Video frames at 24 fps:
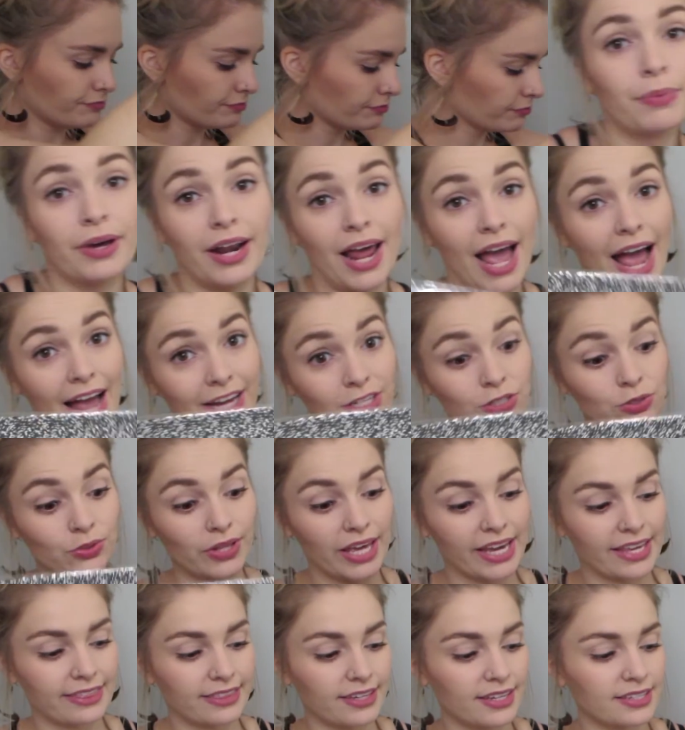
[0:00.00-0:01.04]
But I do
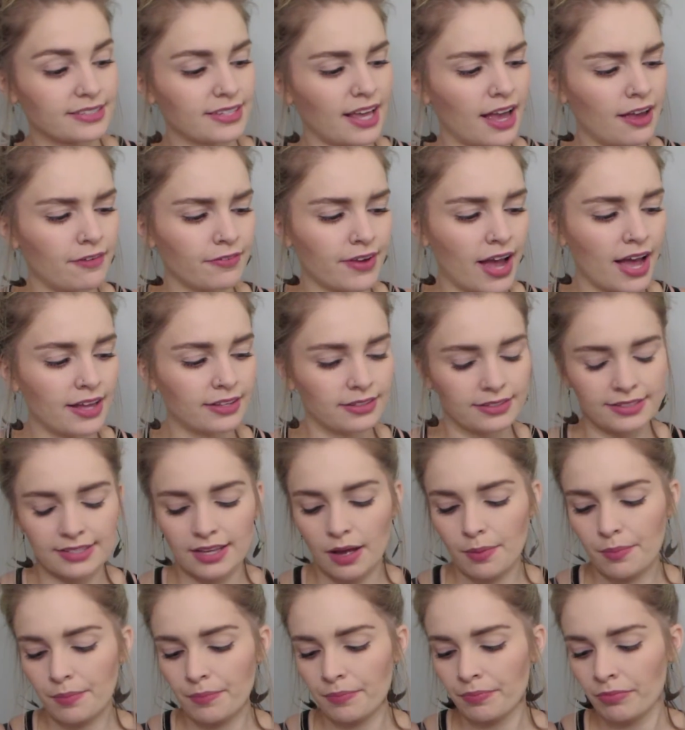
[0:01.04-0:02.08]
like these. I've gotten
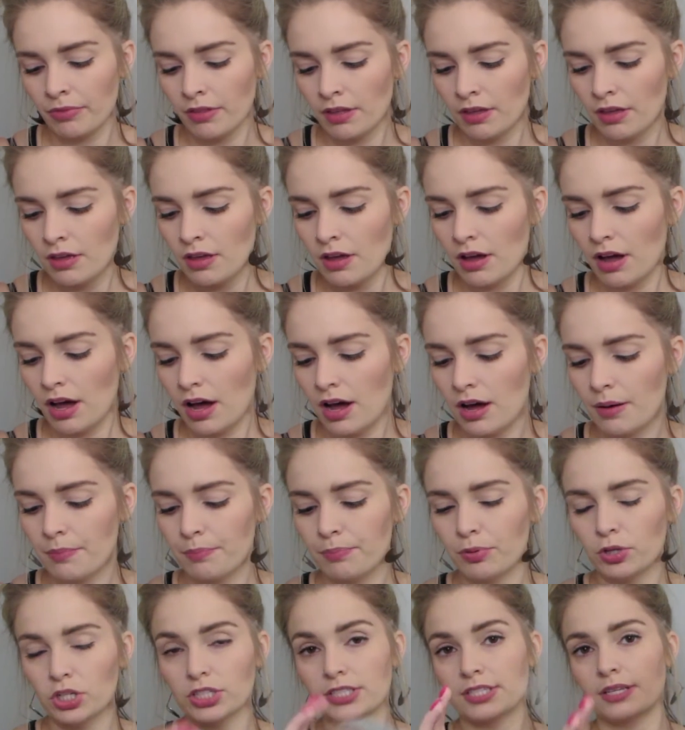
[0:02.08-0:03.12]
some
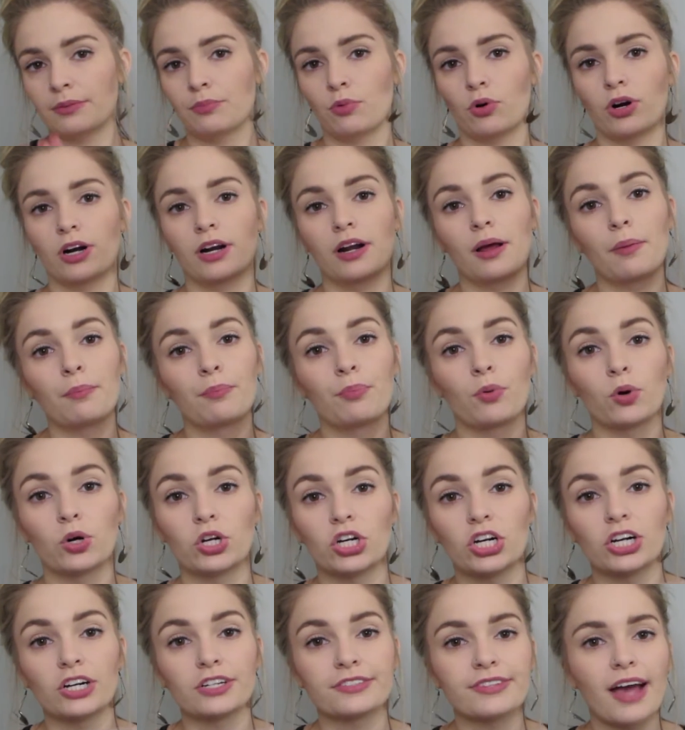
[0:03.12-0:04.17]
bulletin board
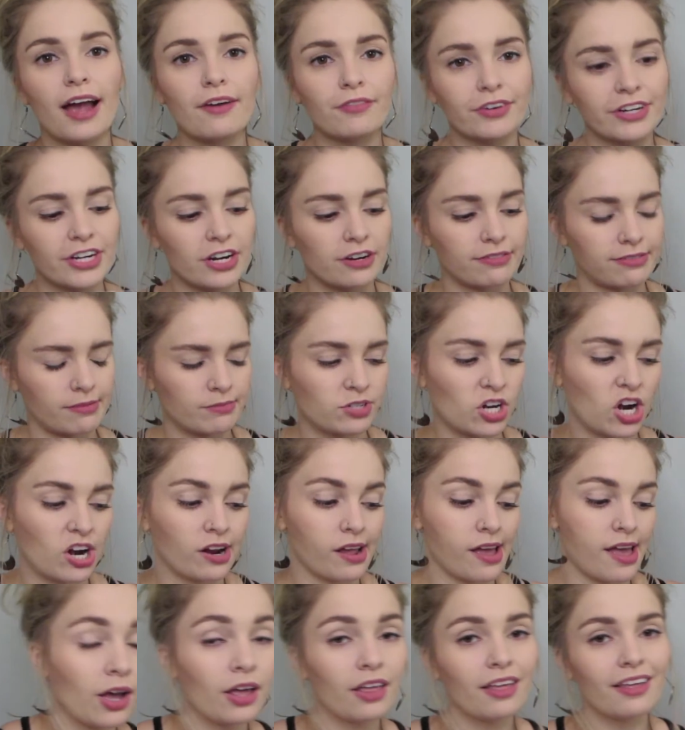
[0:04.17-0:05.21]
borders every year from
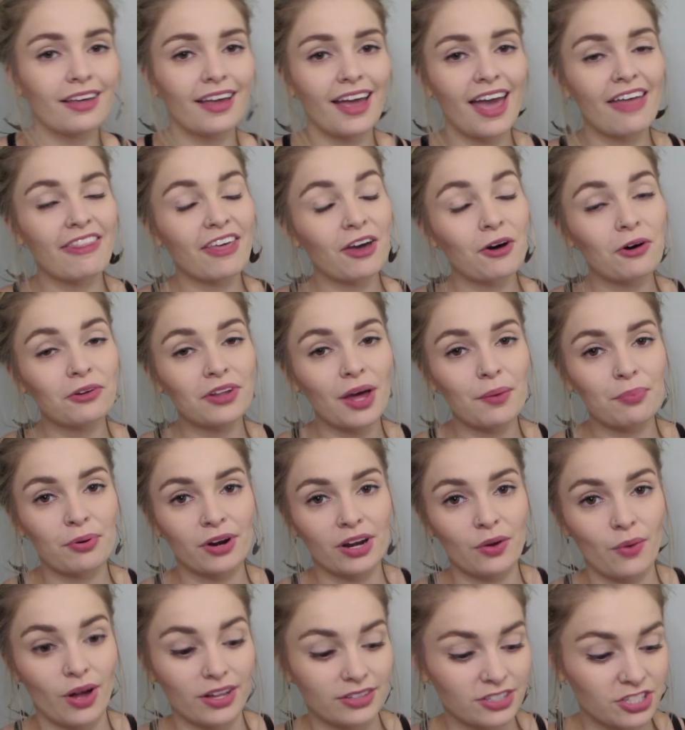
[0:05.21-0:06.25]
Target, and they hold up
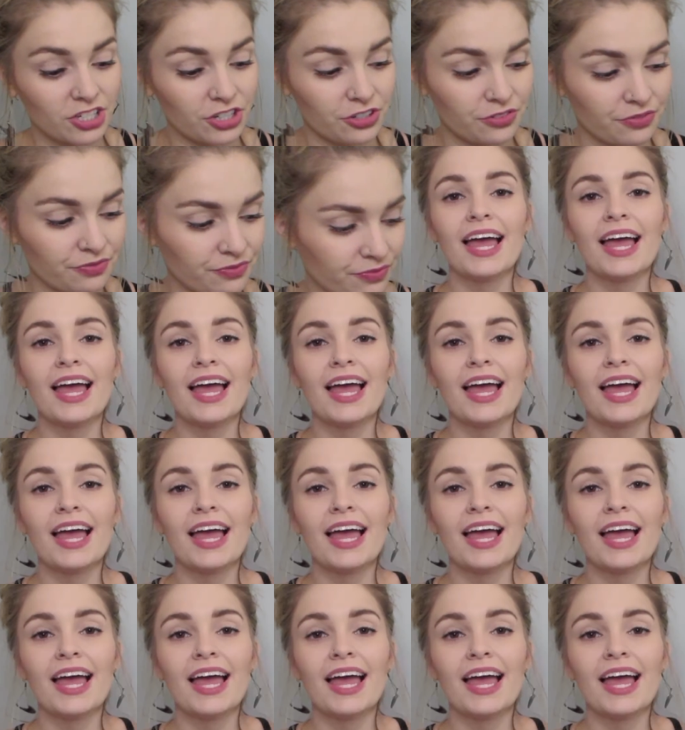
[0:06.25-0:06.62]
pretty well too.